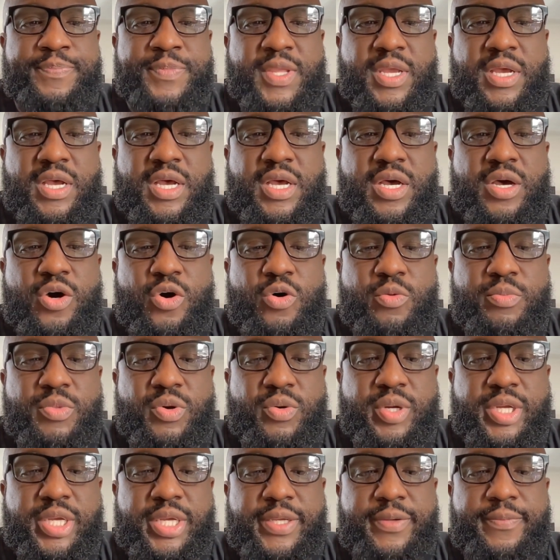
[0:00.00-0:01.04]
Hope
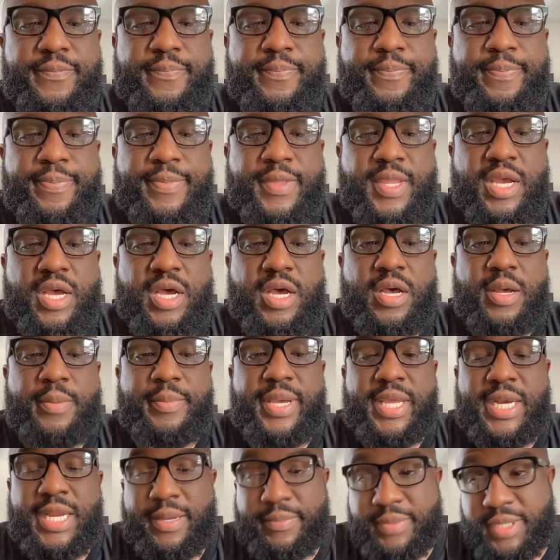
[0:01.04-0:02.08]
Marie.
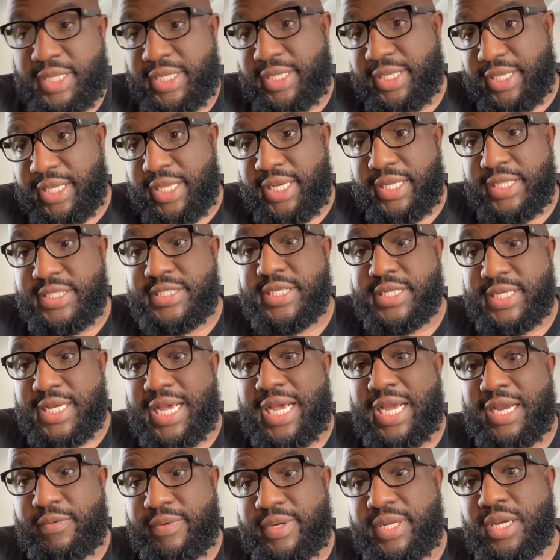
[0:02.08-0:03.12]
And I'm gonna get into
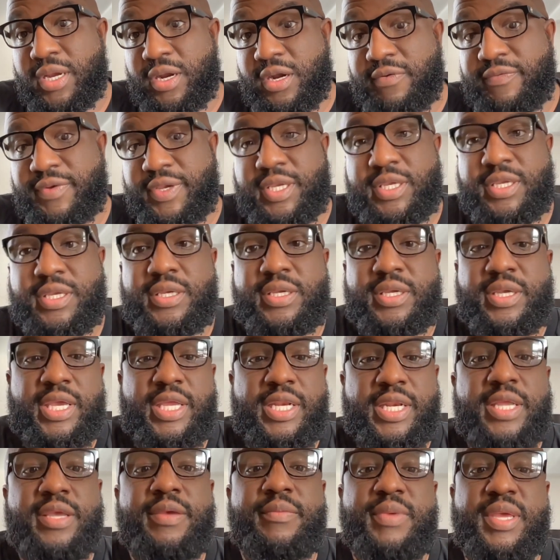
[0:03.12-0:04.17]
Kyrie Irving
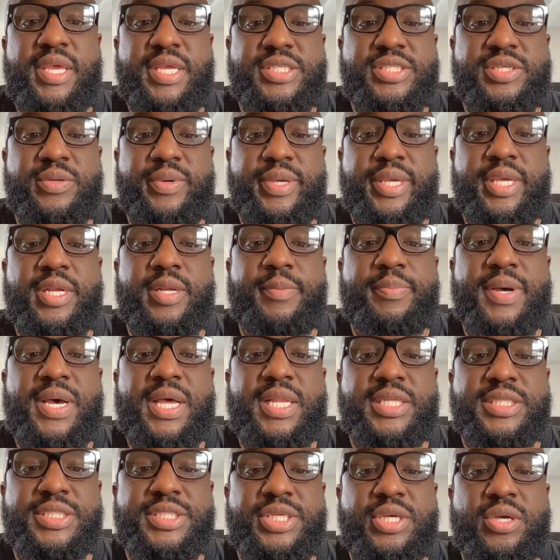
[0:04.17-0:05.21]
and him issuing an
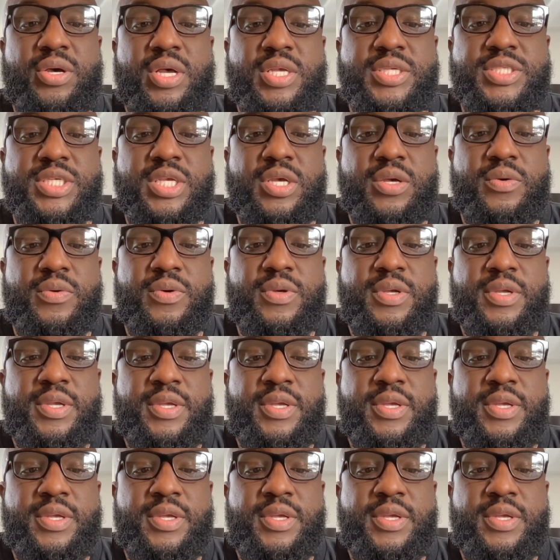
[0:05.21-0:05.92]
apology also.